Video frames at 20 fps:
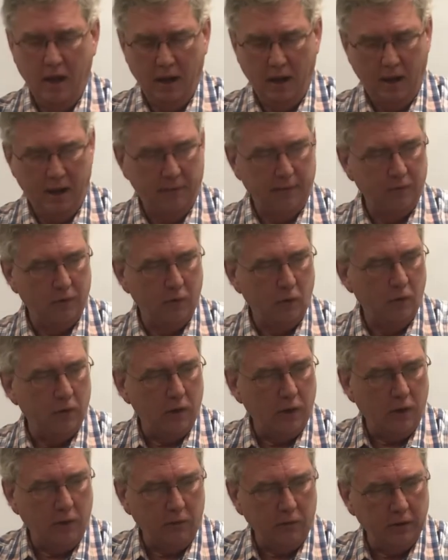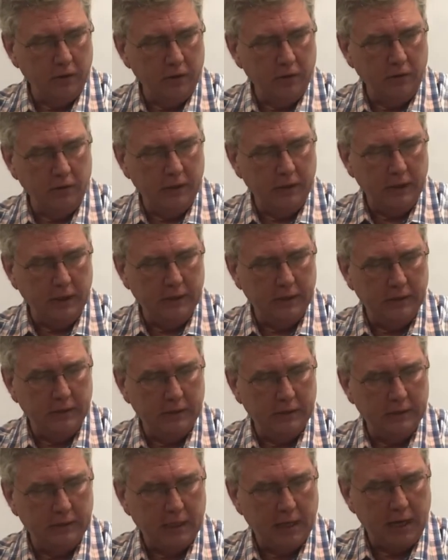I'm going to hold it on the end of the
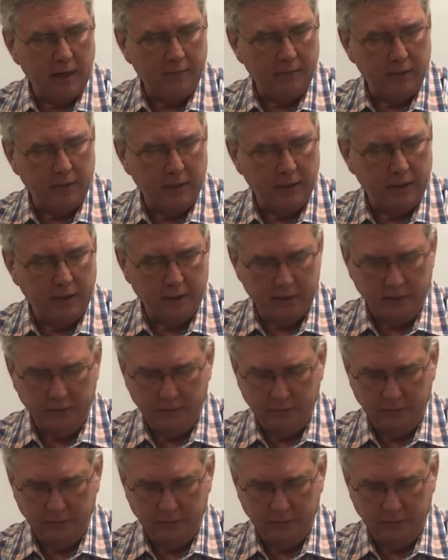table here,